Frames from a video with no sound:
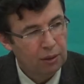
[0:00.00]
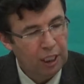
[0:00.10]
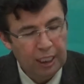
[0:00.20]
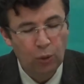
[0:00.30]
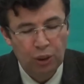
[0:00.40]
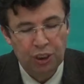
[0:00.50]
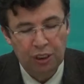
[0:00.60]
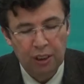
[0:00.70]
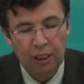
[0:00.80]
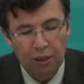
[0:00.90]

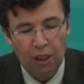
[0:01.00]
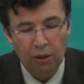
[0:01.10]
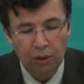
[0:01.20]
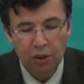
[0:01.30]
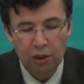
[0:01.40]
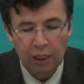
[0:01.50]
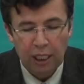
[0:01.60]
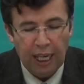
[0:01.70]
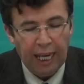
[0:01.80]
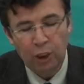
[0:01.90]
linguistic knowledge,
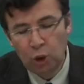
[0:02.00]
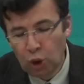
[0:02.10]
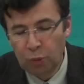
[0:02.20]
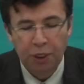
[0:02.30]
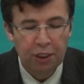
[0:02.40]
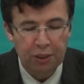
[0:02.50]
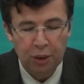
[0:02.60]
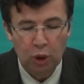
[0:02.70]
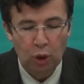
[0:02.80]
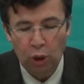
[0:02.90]
and
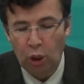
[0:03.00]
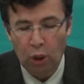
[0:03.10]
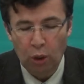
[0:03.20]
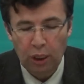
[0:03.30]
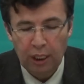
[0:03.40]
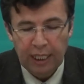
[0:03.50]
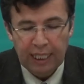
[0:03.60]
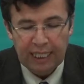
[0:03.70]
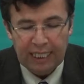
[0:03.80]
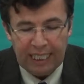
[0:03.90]
jurisprudence, law,
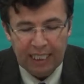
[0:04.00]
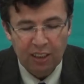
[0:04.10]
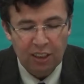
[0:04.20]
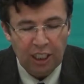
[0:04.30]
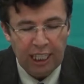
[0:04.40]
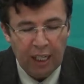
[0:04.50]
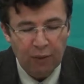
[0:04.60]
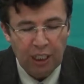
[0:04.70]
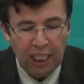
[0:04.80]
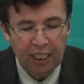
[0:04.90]
yet they
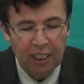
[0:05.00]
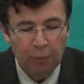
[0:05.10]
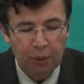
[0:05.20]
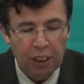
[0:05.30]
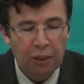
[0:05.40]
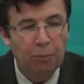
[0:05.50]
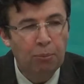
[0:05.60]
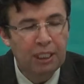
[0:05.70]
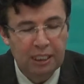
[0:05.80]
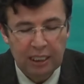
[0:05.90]
have taken up
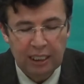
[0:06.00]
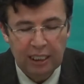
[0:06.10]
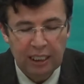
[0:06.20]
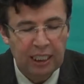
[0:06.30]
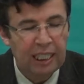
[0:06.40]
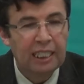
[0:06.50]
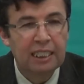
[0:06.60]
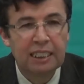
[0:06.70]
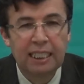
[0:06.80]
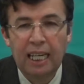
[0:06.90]
mystical
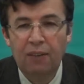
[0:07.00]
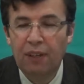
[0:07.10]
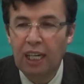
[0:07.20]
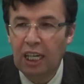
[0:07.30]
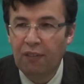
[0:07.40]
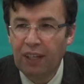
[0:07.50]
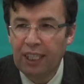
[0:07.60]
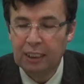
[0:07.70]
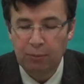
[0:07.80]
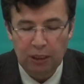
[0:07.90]

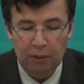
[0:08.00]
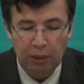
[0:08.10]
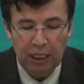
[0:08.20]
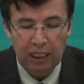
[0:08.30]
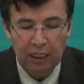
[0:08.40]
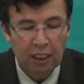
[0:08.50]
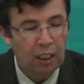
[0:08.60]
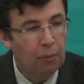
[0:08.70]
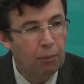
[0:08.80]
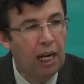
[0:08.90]
self-effacement, meaning
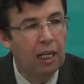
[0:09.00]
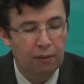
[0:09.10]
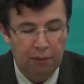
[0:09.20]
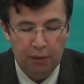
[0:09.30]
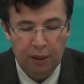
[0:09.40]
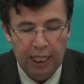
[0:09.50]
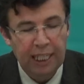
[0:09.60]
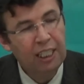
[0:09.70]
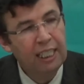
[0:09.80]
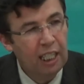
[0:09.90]
mahab,
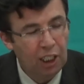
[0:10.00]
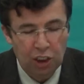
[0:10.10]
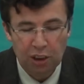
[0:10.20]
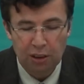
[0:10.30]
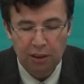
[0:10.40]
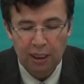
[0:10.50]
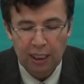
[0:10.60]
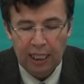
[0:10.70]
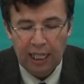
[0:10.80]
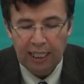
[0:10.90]
annihilation,
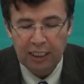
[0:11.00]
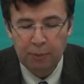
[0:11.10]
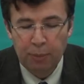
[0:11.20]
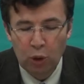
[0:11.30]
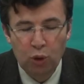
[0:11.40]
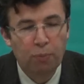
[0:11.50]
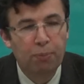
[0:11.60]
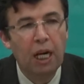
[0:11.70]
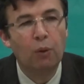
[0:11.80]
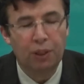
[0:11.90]
and spiritual
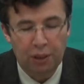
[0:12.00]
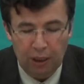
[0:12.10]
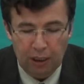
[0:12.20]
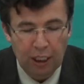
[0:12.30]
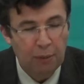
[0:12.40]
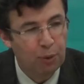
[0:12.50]
poverty. They